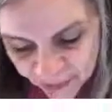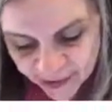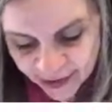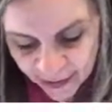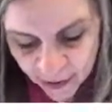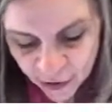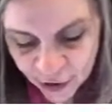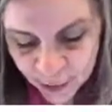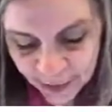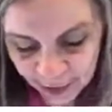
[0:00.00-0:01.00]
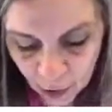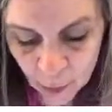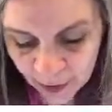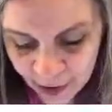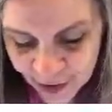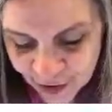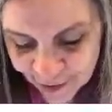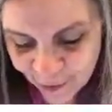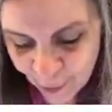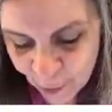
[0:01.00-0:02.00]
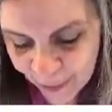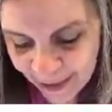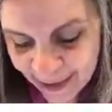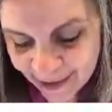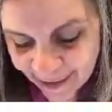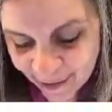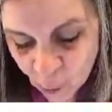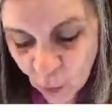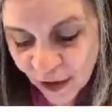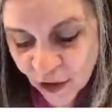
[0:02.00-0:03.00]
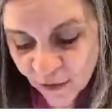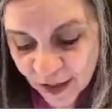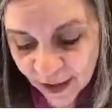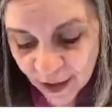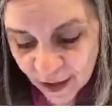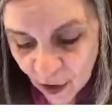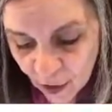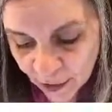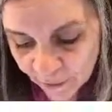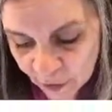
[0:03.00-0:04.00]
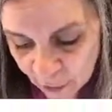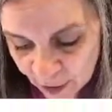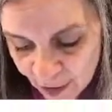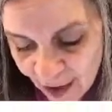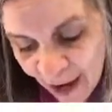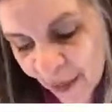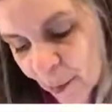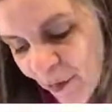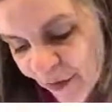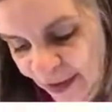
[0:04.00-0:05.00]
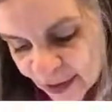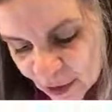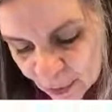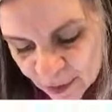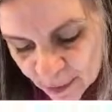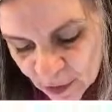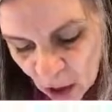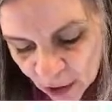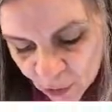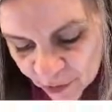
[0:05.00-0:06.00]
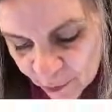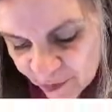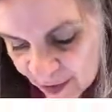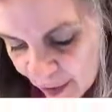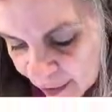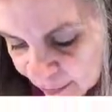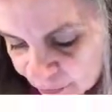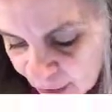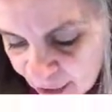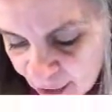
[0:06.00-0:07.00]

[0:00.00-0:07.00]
put these together and you're gonna be like, oh my gosh, that's so quick and easy. So once you've die cut all of your, I thought it'd be fun to do some non-Christmassy colors.